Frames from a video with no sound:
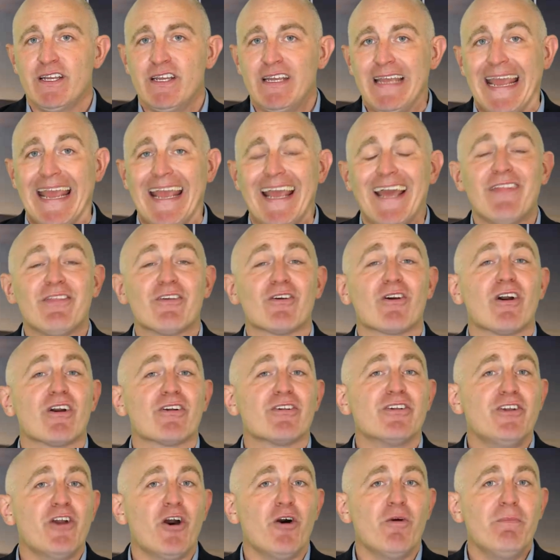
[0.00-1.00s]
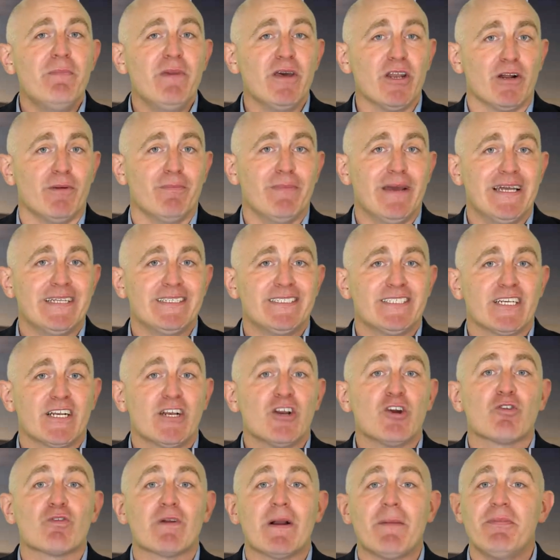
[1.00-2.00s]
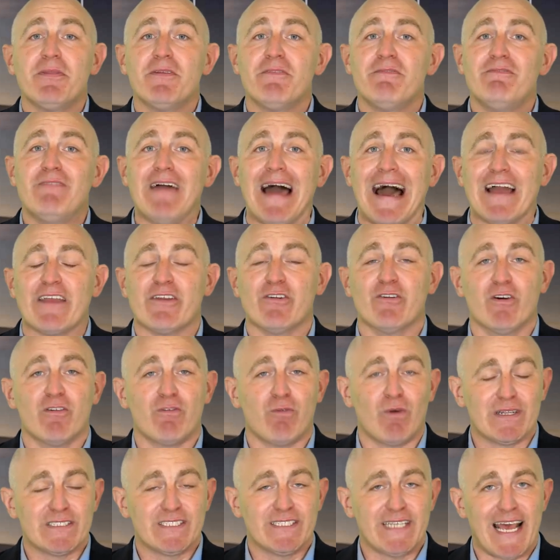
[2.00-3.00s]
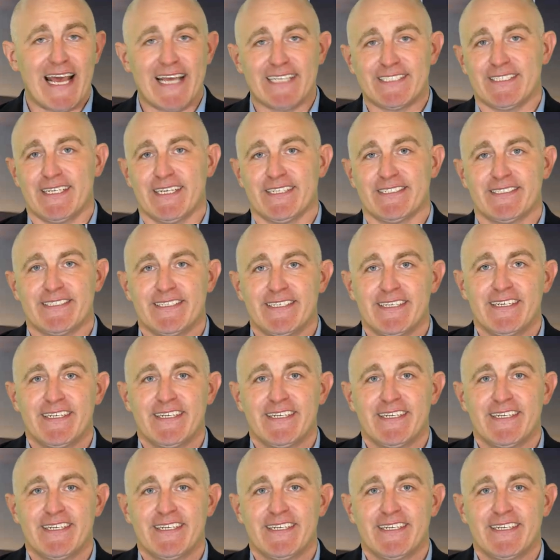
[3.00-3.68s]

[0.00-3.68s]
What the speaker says: and there are no middlemen to corrupt the value of one's assets.